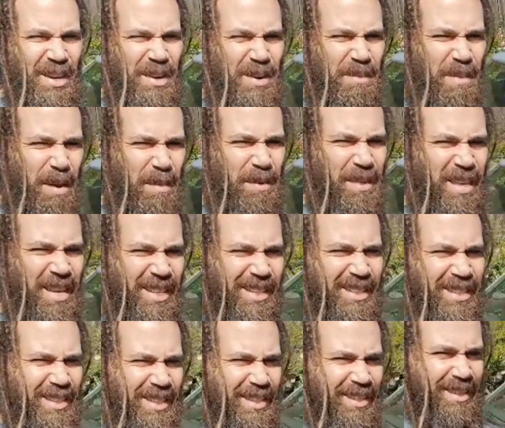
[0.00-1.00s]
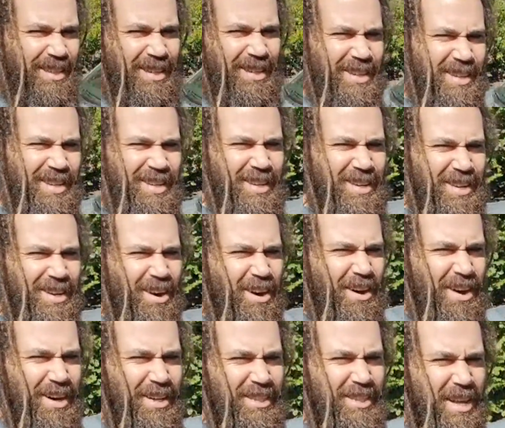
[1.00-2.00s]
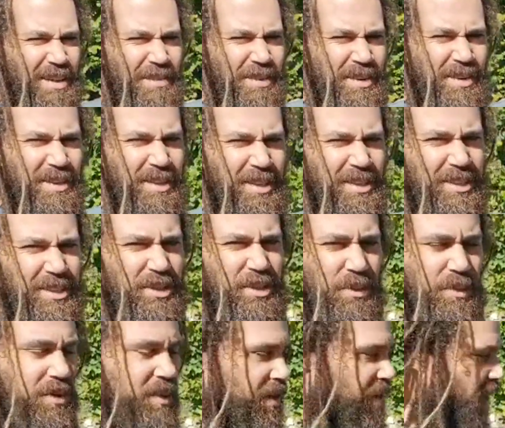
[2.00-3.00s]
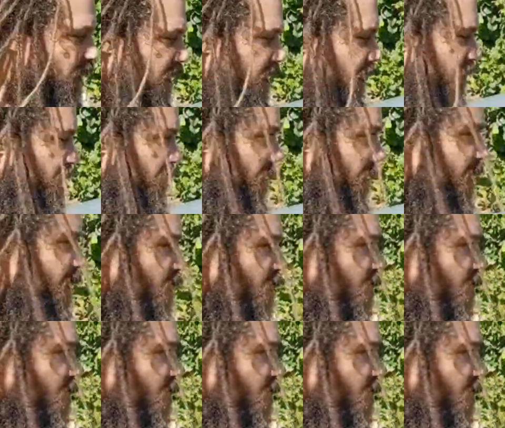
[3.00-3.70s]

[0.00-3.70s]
You remember this RX-7? This is the one that got ran